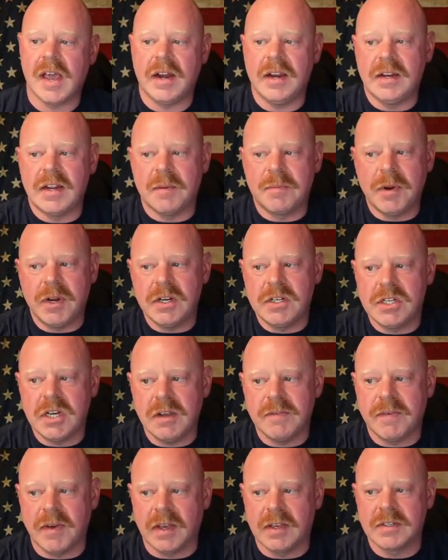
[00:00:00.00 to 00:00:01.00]
Any deputy
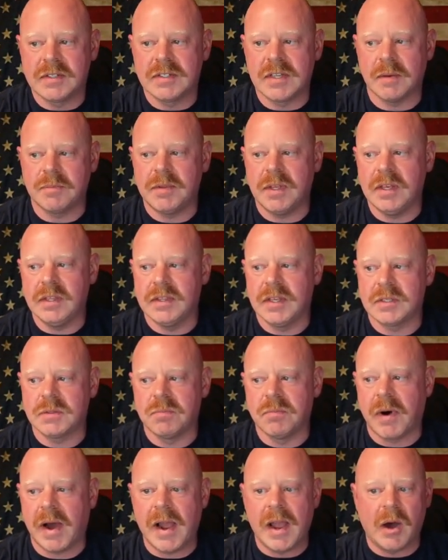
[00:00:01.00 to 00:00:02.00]
chief accepting
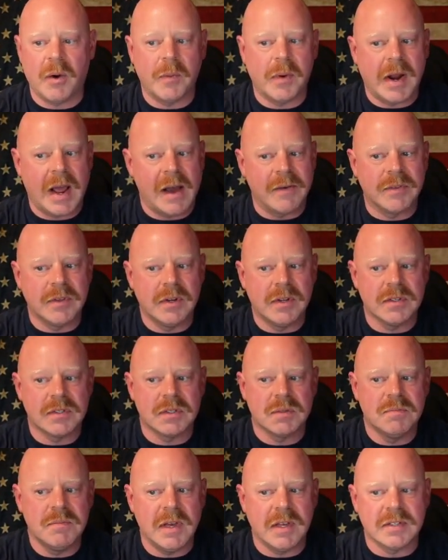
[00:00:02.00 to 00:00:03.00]
this buyout would have to
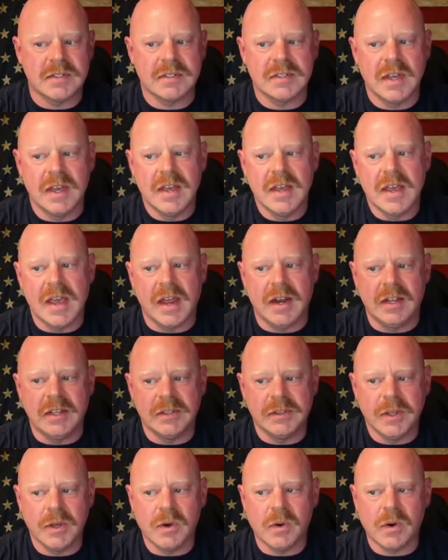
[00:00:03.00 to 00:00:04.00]
dismiss
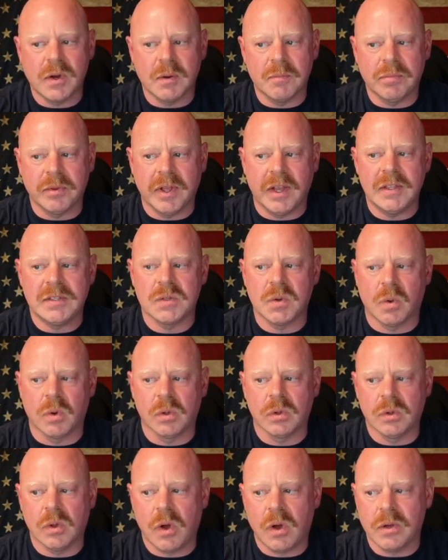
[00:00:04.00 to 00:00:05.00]
any legal complaints
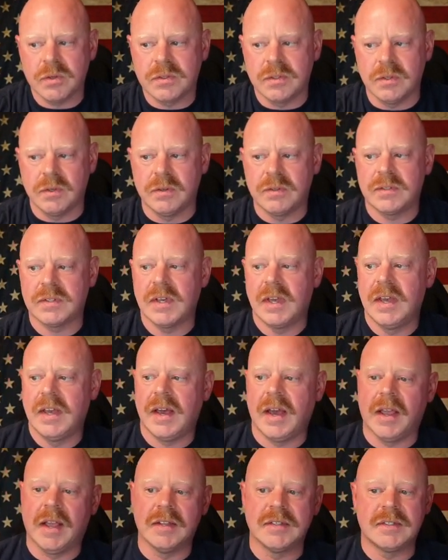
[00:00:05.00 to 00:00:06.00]
or lawsuits
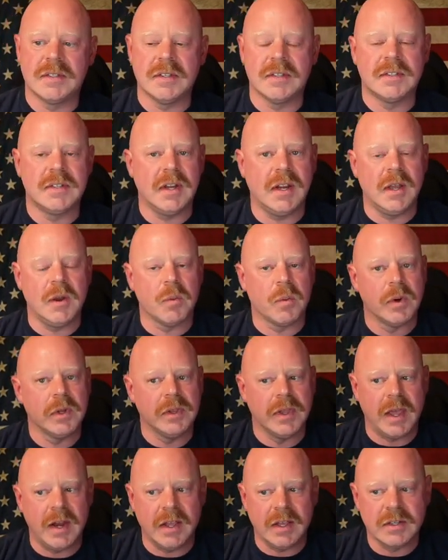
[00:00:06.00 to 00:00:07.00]
against the city
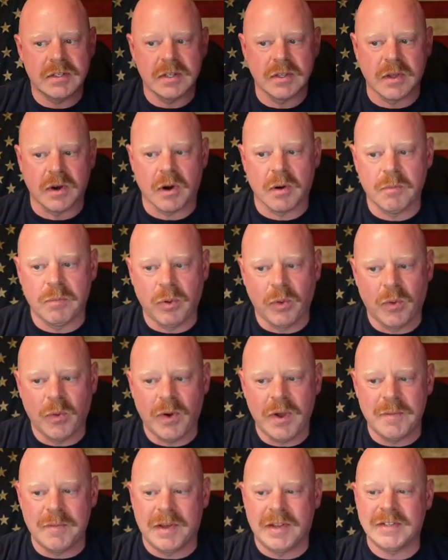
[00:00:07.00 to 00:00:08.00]
relating to their
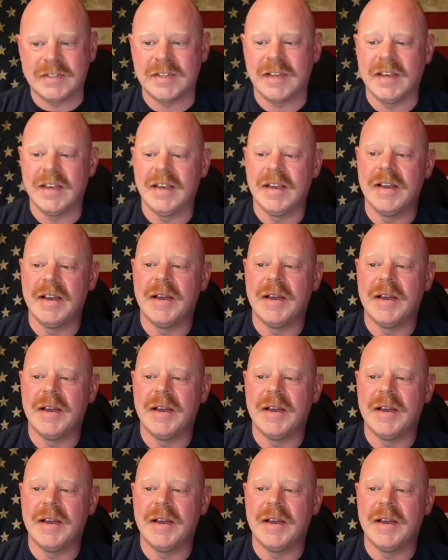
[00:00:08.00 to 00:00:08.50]
employment.